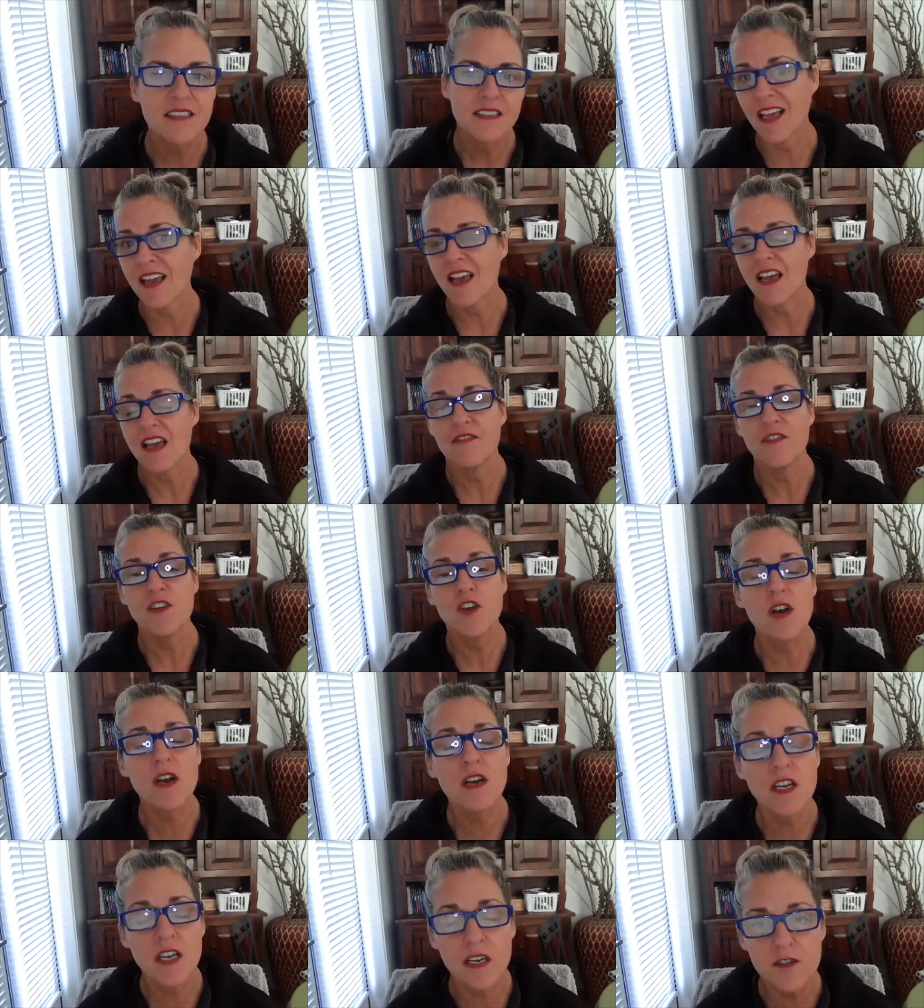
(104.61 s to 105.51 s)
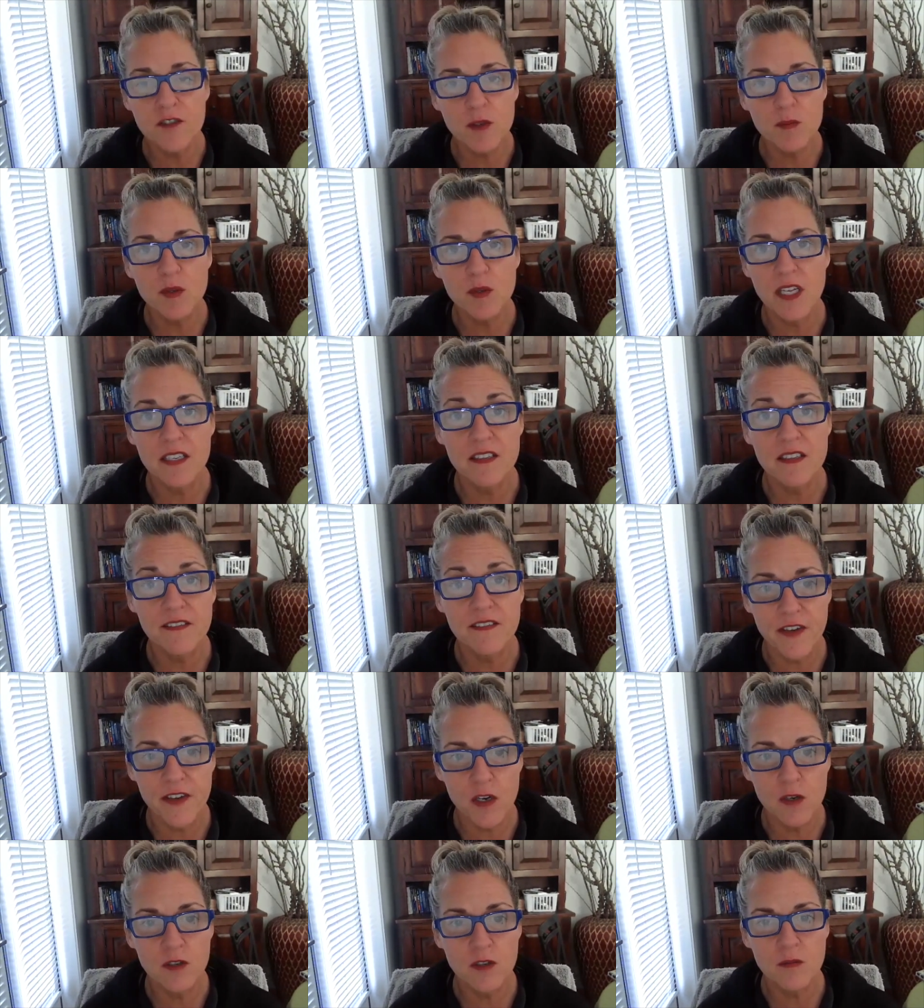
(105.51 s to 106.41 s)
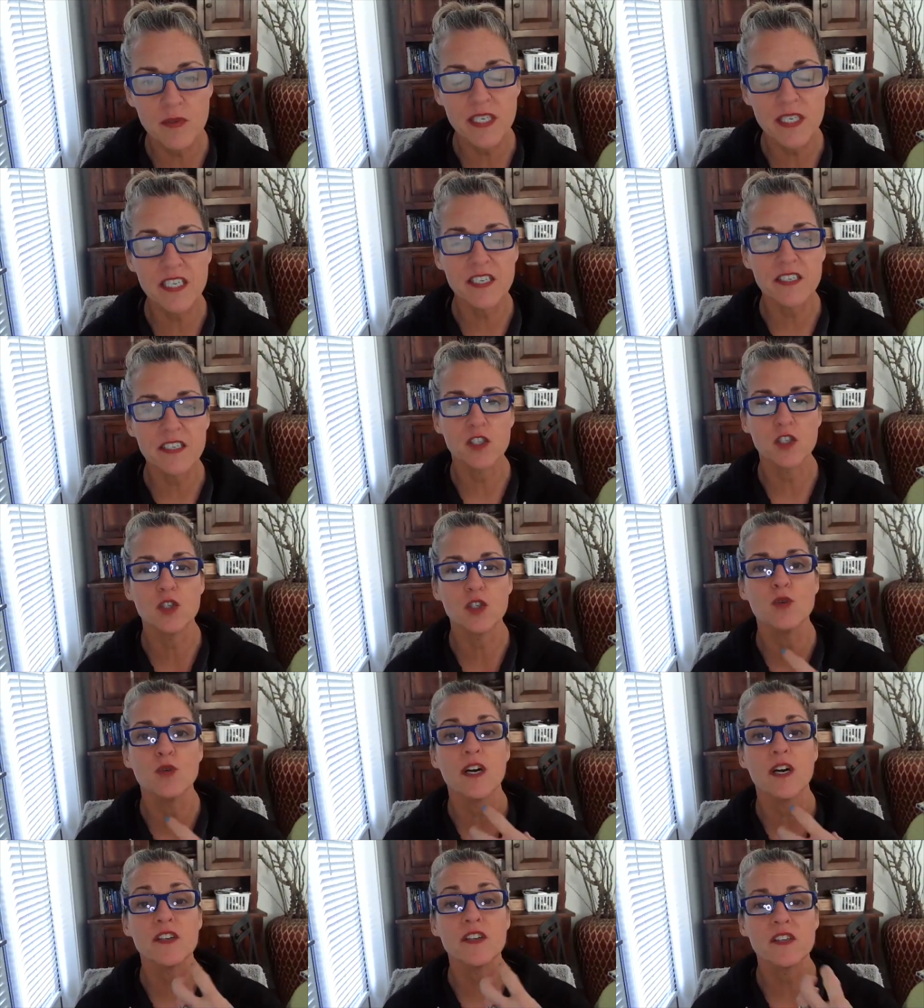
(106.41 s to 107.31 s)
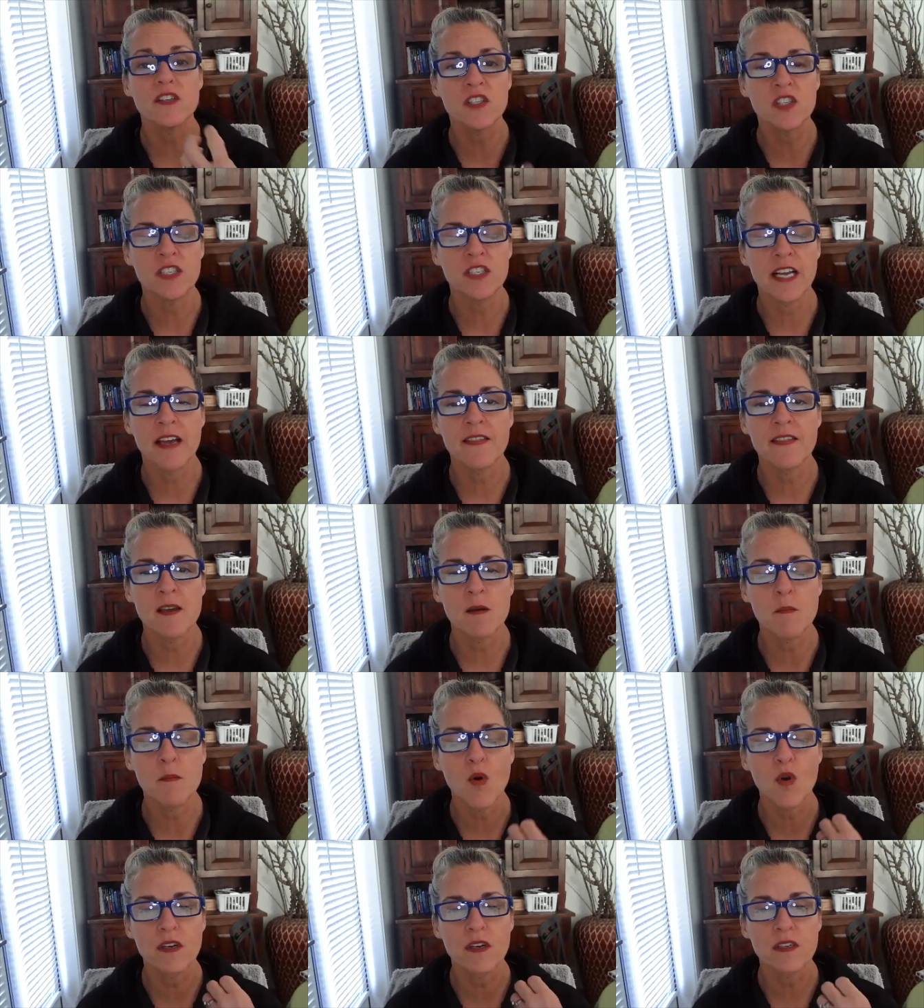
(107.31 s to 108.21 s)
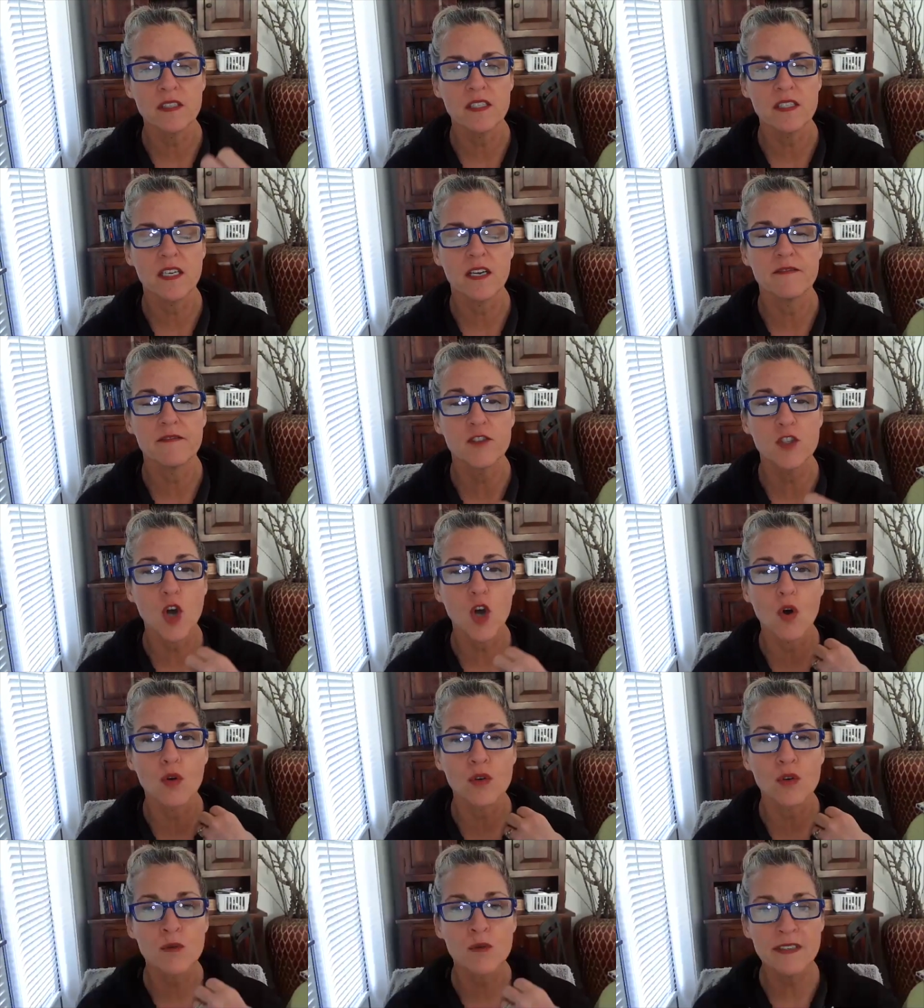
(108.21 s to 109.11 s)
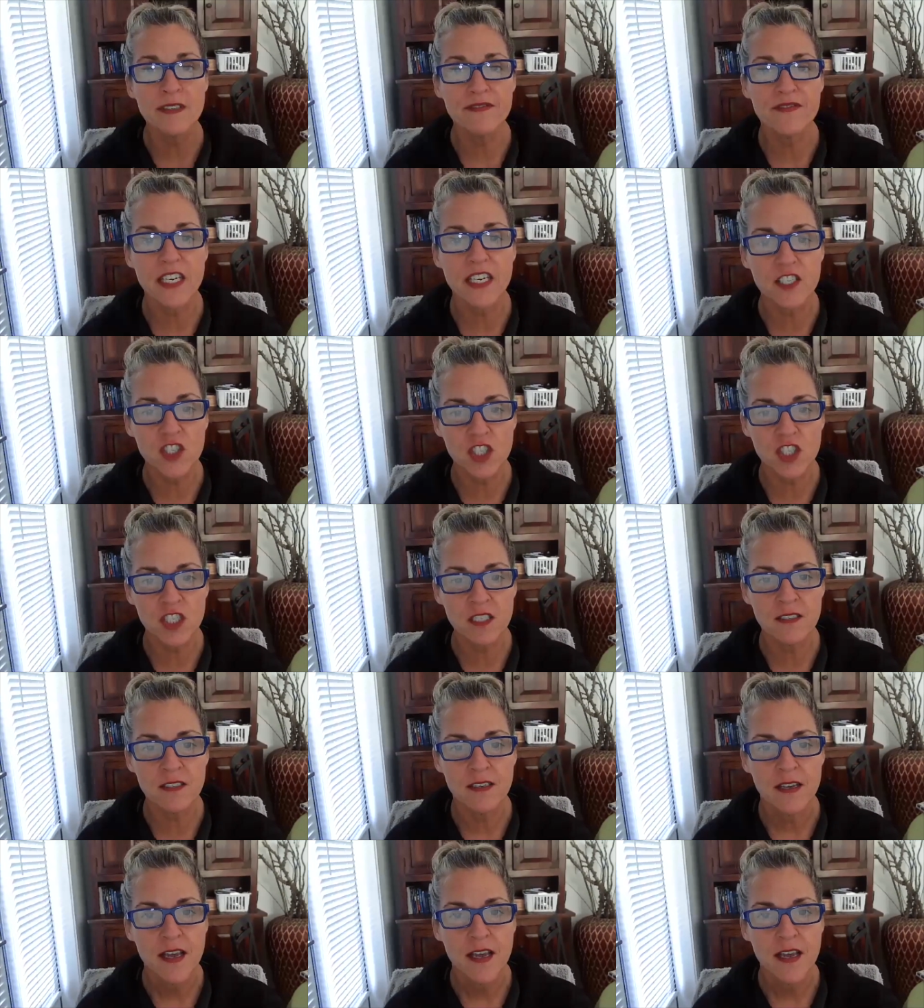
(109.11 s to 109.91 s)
If you're comfortable on the phone because you understand the importance of tonal reflection